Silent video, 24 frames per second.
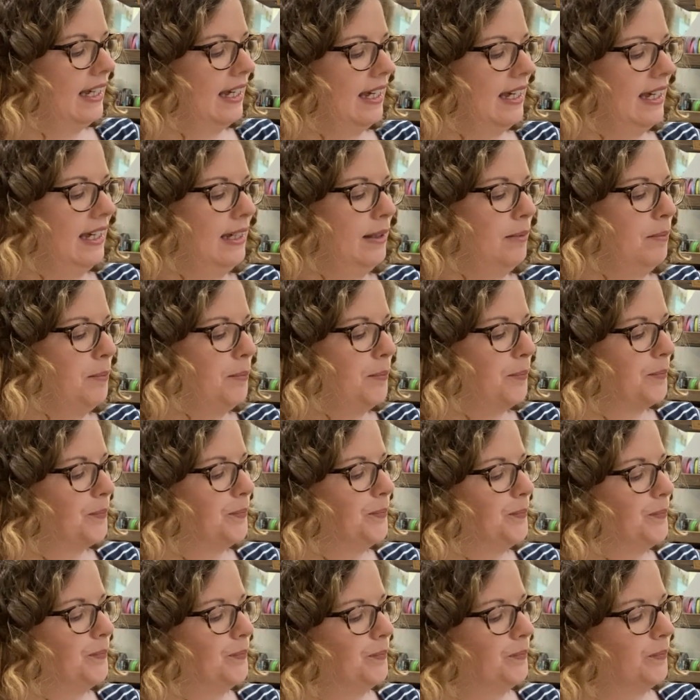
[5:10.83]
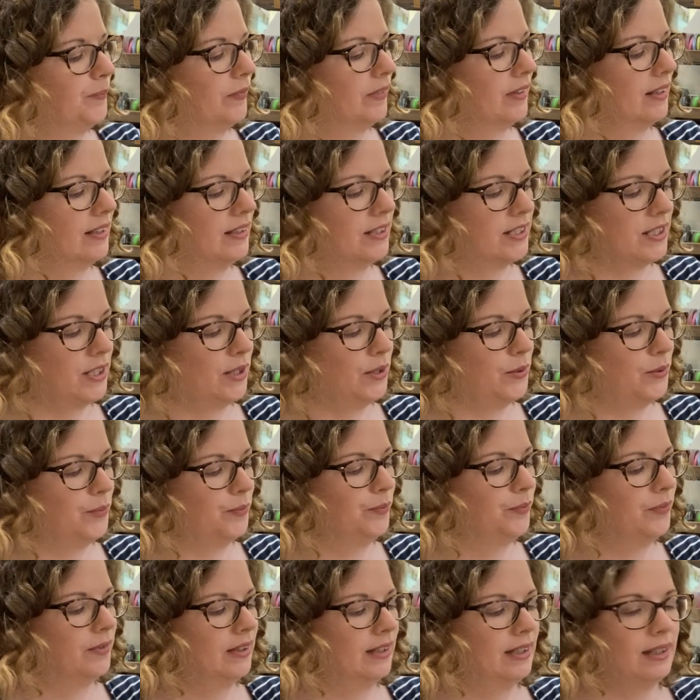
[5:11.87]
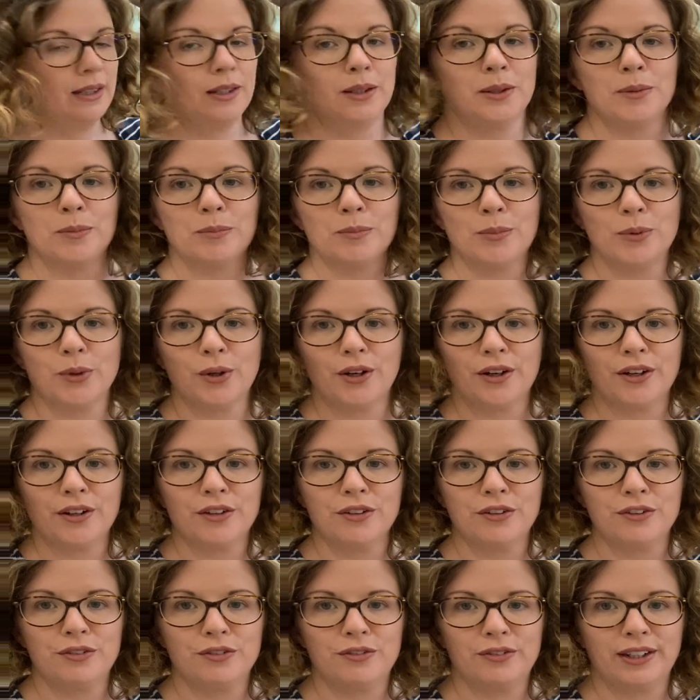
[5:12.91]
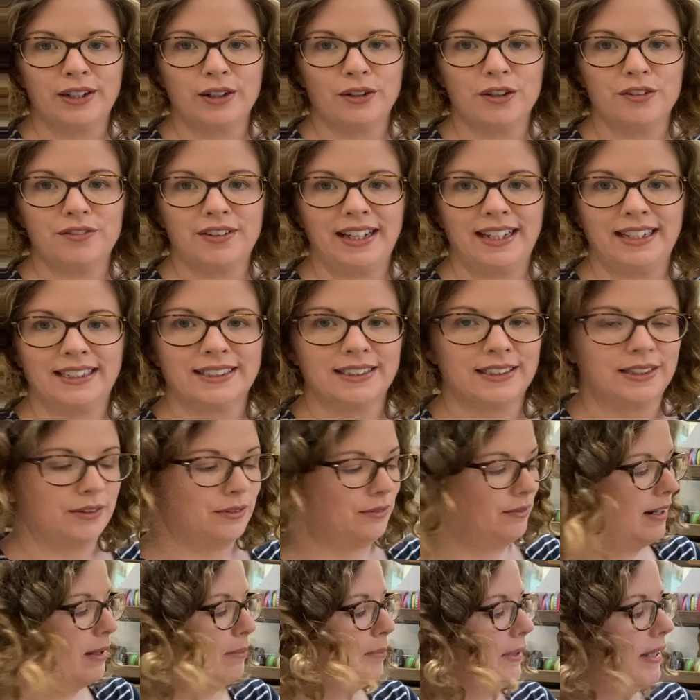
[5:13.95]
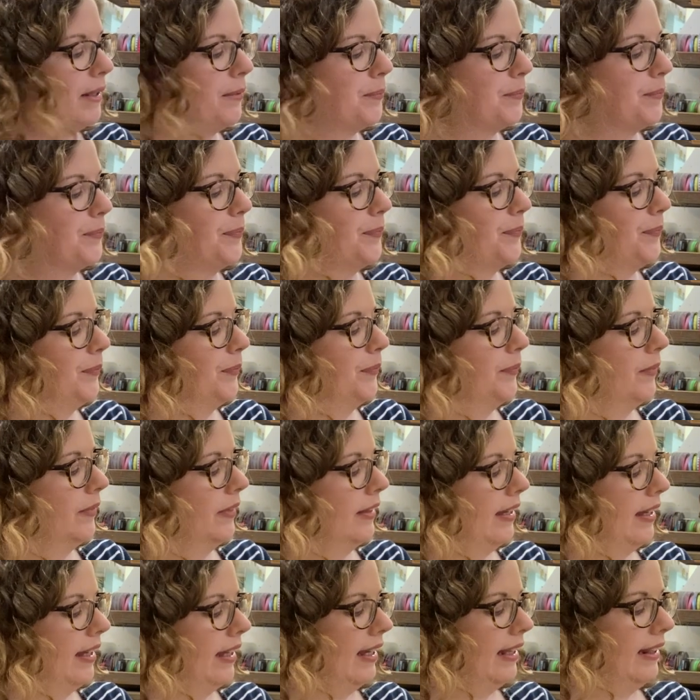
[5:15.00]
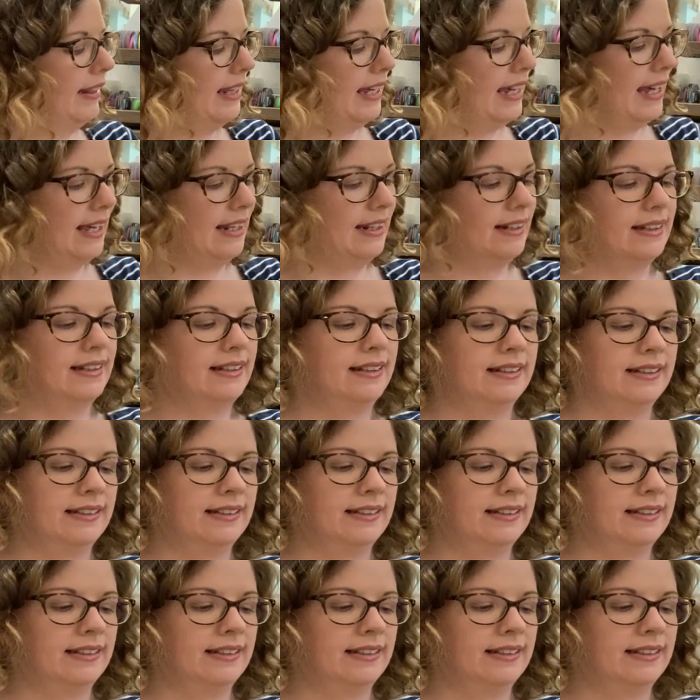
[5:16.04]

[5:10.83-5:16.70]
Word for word: Um, so more figure of eight wrapping and then